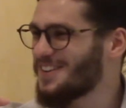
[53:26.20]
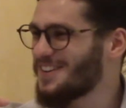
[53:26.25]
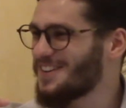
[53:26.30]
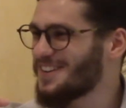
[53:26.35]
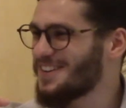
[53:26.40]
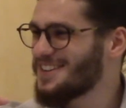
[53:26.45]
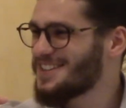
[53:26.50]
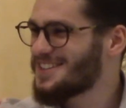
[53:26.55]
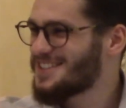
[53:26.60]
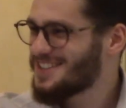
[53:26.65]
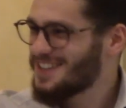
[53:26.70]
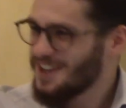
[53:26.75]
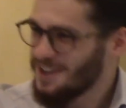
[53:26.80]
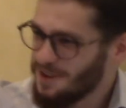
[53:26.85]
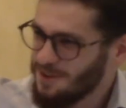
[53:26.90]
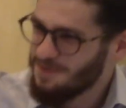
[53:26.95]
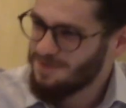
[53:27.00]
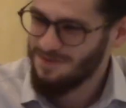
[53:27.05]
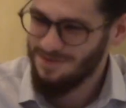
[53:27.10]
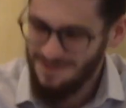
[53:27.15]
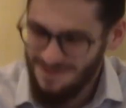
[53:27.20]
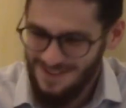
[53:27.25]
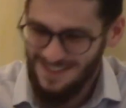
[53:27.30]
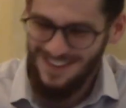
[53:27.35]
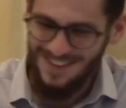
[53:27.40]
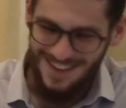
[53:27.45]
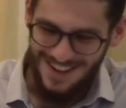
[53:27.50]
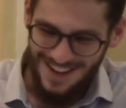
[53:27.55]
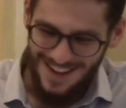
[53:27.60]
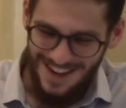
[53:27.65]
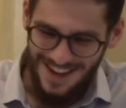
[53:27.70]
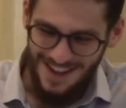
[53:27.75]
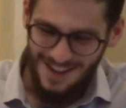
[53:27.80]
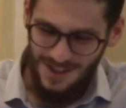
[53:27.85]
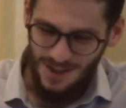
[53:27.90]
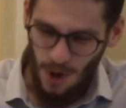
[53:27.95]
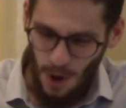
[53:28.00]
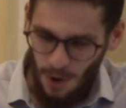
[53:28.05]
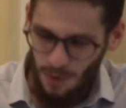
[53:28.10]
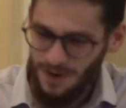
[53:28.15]
instead of,
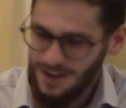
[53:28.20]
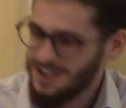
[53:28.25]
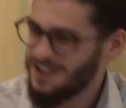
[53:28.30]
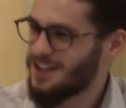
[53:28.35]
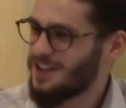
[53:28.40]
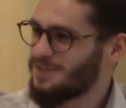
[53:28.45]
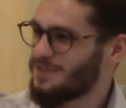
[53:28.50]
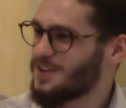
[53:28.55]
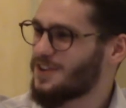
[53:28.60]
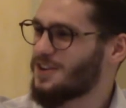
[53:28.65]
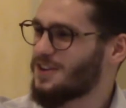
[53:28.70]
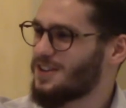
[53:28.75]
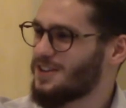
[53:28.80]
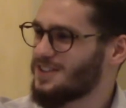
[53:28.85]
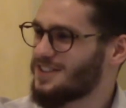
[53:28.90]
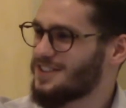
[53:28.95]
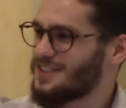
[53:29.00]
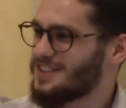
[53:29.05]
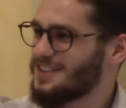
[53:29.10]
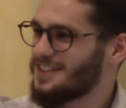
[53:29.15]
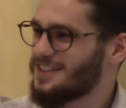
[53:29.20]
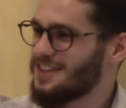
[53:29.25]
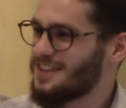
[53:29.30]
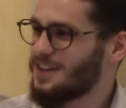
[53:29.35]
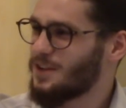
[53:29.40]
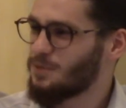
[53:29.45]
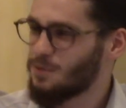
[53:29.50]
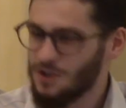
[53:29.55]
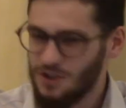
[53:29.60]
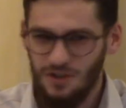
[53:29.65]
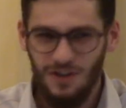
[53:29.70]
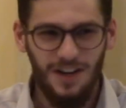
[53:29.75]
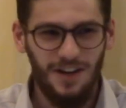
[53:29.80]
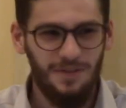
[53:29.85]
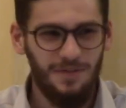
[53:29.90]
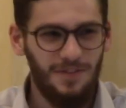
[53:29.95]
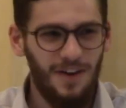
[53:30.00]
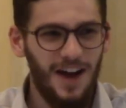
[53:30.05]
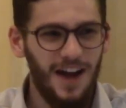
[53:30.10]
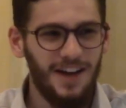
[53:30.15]
it's already difficult, and we're trying
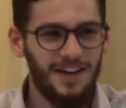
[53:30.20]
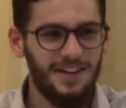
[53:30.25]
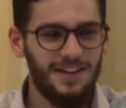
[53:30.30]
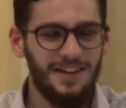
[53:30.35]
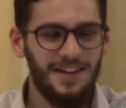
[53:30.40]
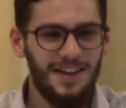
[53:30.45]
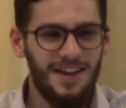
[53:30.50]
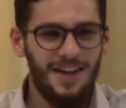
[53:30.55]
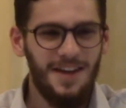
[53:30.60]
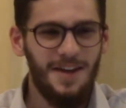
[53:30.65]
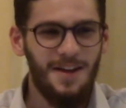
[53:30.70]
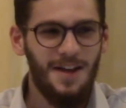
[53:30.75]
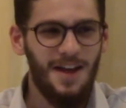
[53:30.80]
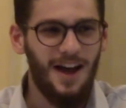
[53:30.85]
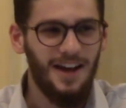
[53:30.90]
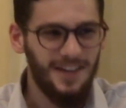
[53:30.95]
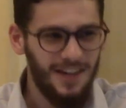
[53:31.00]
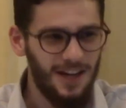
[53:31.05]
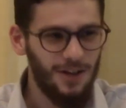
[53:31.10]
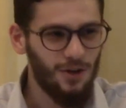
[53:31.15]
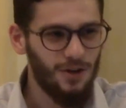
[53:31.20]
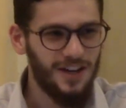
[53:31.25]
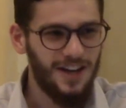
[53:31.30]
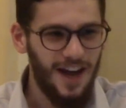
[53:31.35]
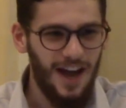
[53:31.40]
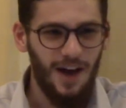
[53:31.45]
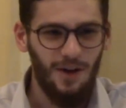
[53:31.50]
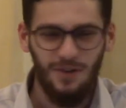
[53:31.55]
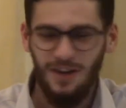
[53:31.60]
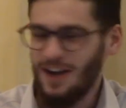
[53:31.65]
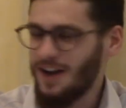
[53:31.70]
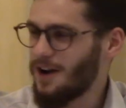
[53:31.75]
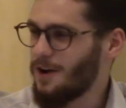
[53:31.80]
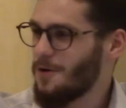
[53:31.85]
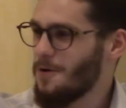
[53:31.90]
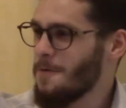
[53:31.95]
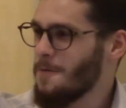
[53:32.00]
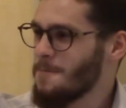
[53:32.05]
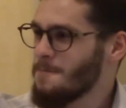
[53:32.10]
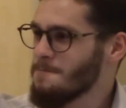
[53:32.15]
to find a yellow cow
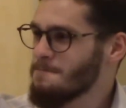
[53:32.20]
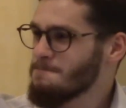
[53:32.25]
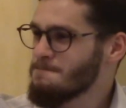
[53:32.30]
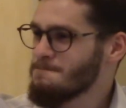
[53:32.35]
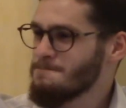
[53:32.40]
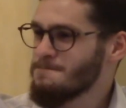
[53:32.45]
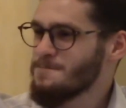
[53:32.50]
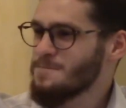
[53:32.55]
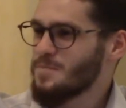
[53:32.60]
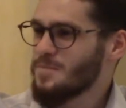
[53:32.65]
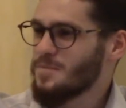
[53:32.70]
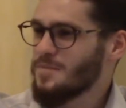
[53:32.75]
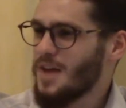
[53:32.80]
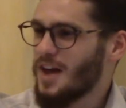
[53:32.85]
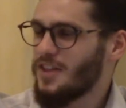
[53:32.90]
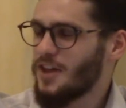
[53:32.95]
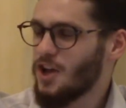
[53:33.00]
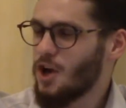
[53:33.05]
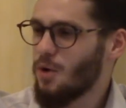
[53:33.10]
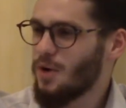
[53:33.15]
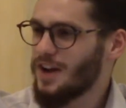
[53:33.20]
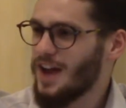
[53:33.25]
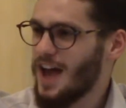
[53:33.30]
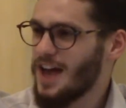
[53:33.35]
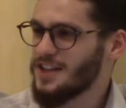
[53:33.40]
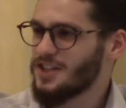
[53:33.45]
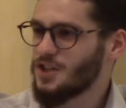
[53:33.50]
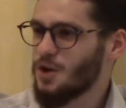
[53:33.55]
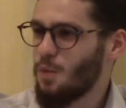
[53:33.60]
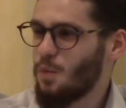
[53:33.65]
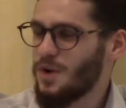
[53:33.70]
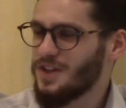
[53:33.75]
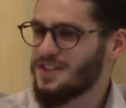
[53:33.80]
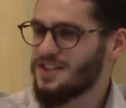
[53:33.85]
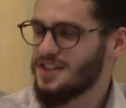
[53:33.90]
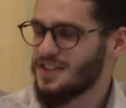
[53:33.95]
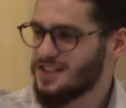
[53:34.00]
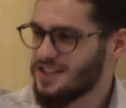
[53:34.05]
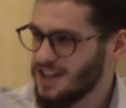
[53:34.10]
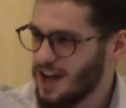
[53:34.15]
now, they go and ask, what's
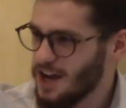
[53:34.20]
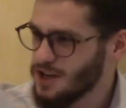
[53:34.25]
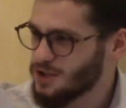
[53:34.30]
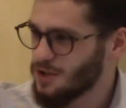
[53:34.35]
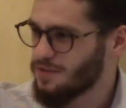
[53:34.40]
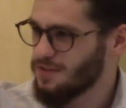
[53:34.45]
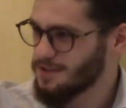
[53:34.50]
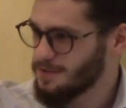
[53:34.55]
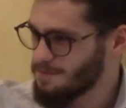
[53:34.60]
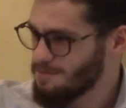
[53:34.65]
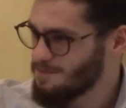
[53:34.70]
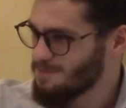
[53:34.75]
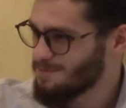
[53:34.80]
the size of it?